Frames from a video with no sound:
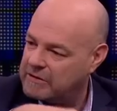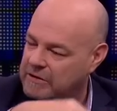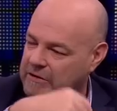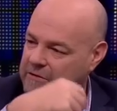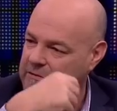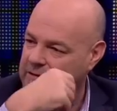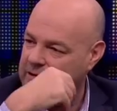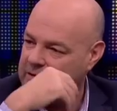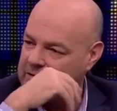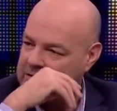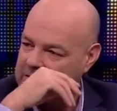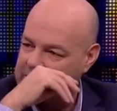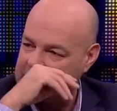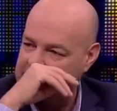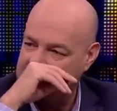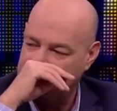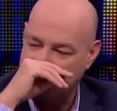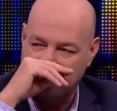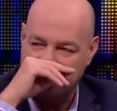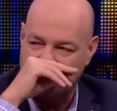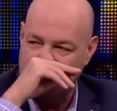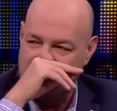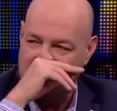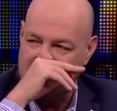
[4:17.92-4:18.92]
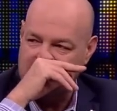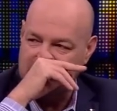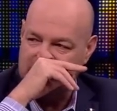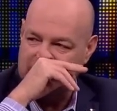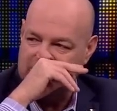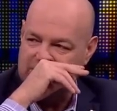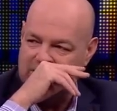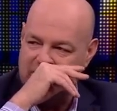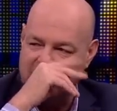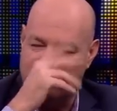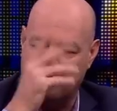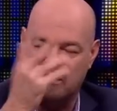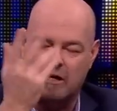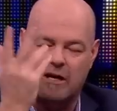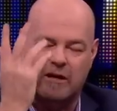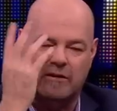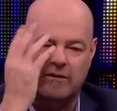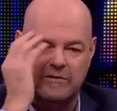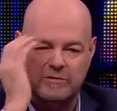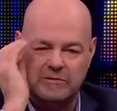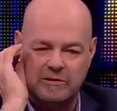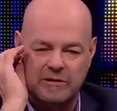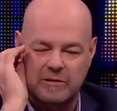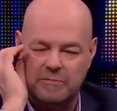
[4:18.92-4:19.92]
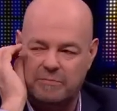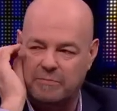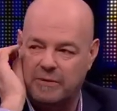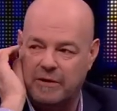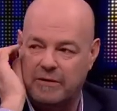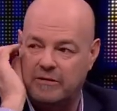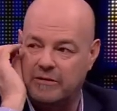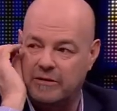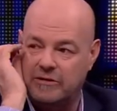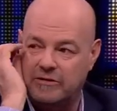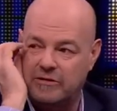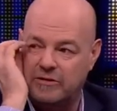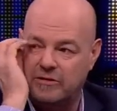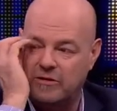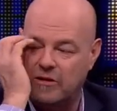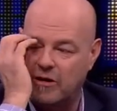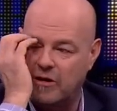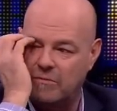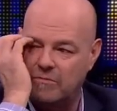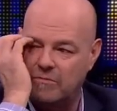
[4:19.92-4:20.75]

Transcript: Were you? Did you ever? I don't know. Was there periods of time?